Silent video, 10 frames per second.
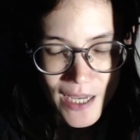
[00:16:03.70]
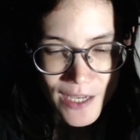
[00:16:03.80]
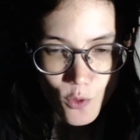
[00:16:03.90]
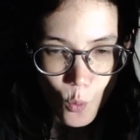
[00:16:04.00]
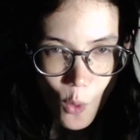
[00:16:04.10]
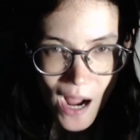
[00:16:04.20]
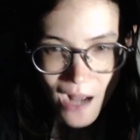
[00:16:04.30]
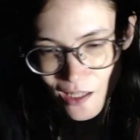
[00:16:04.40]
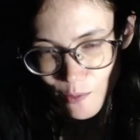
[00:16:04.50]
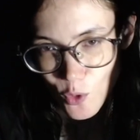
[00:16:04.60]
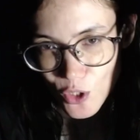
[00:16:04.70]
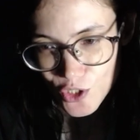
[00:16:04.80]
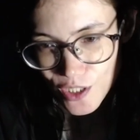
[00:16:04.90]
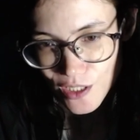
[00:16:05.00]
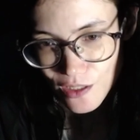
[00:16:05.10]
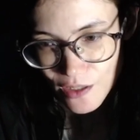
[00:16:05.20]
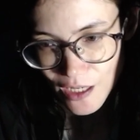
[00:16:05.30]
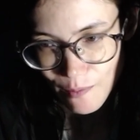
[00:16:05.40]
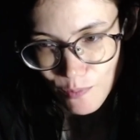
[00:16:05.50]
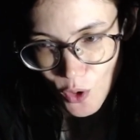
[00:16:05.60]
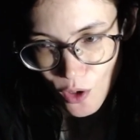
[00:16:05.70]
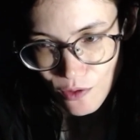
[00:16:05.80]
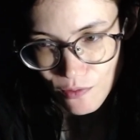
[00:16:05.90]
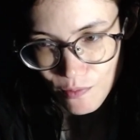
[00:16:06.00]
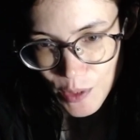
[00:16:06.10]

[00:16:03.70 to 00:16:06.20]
like while I'm watching it that I'm not